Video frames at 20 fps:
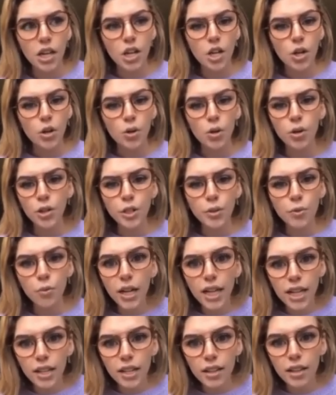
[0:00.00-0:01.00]
"Who are you
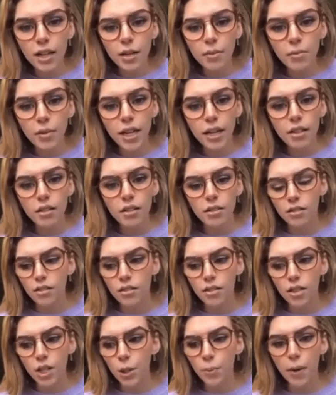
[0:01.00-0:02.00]
with?" And I'm like,
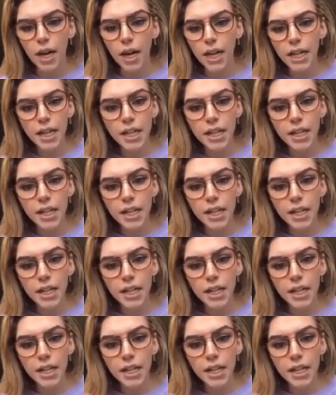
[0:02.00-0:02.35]
"Nobody."